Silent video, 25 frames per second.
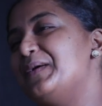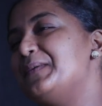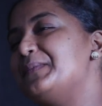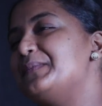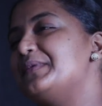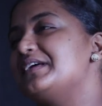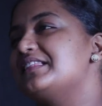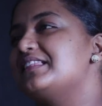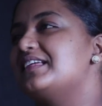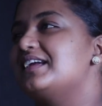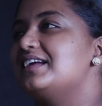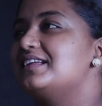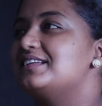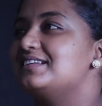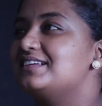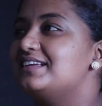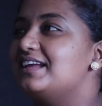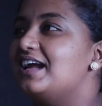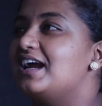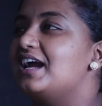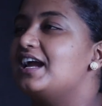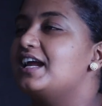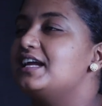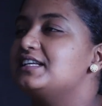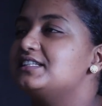But then,
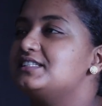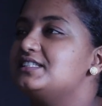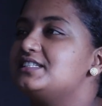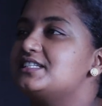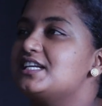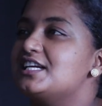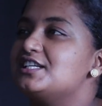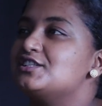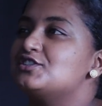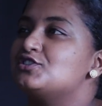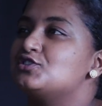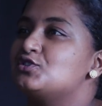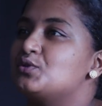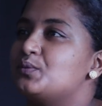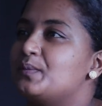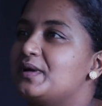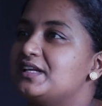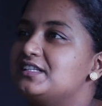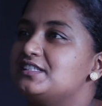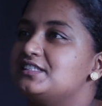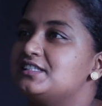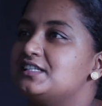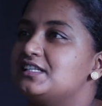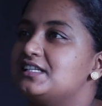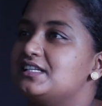yeah, it drains you
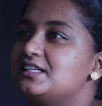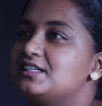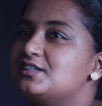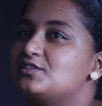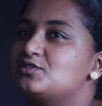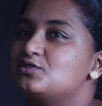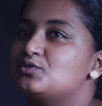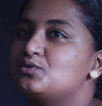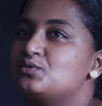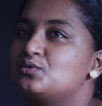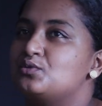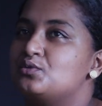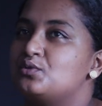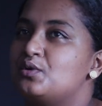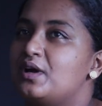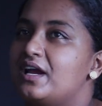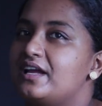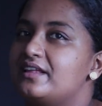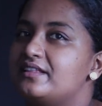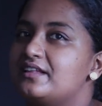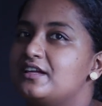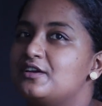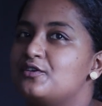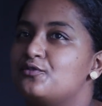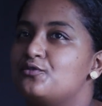mentally. So I
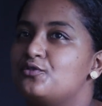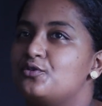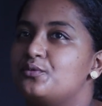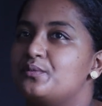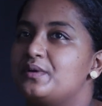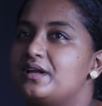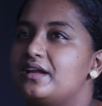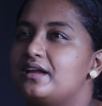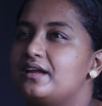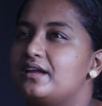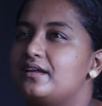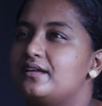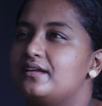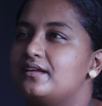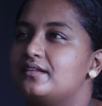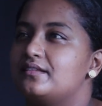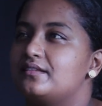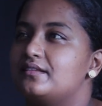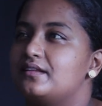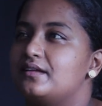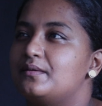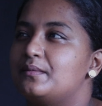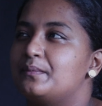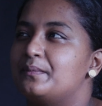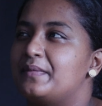think for me,
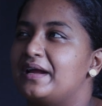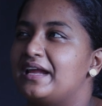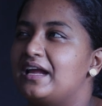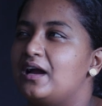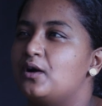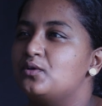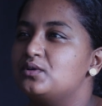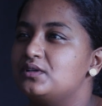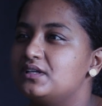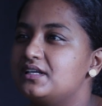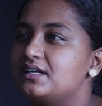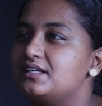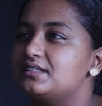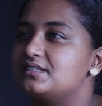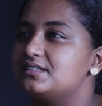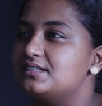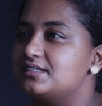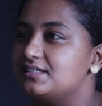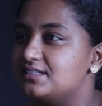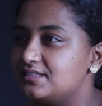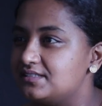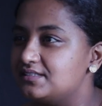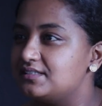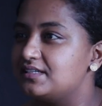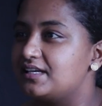my outlet
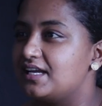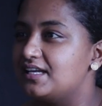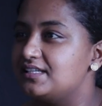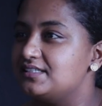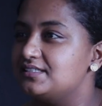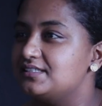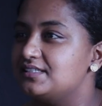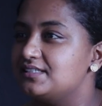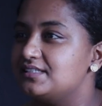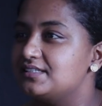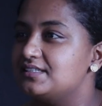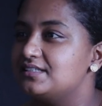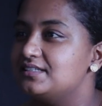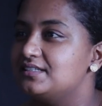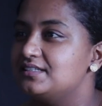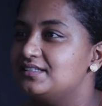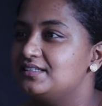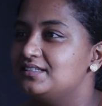is writing,